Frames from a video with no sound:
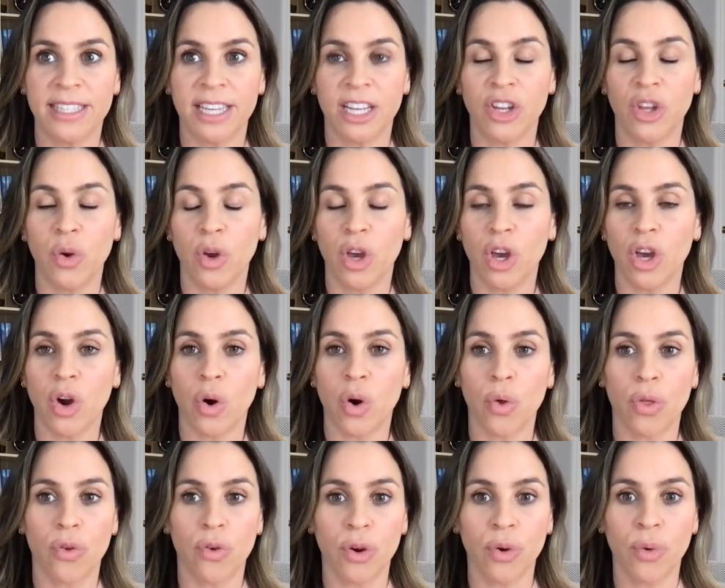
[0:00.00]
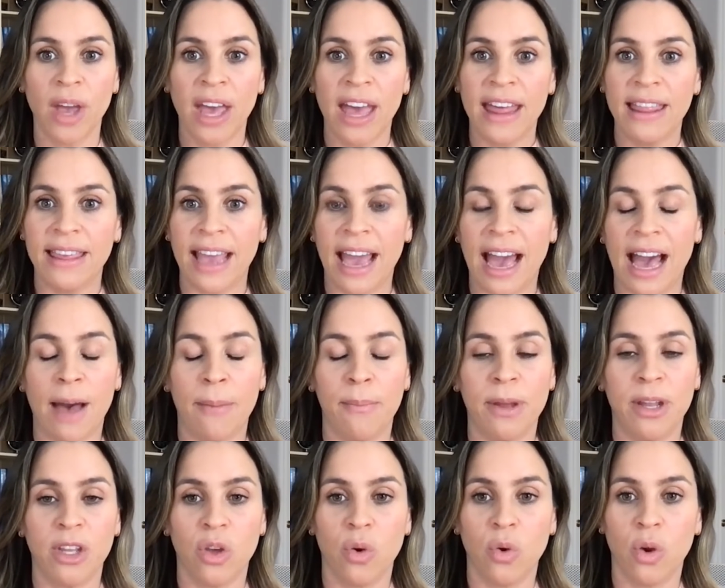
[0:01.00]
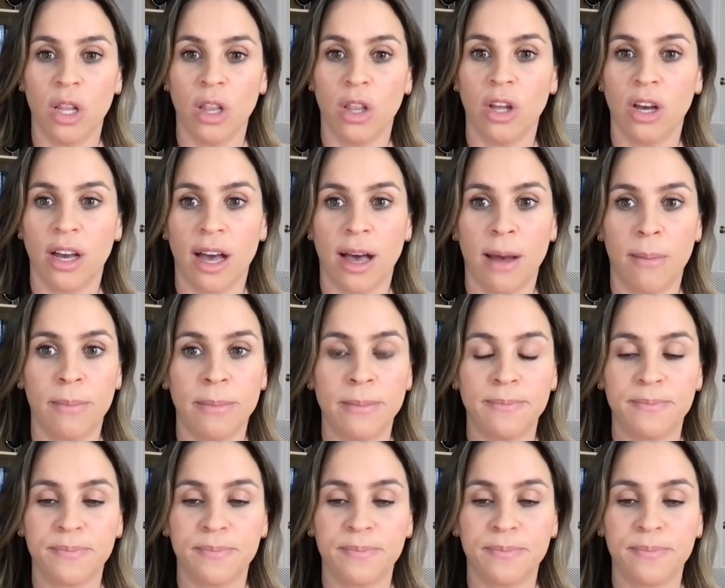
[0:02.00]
And you can go through the app and you can look up,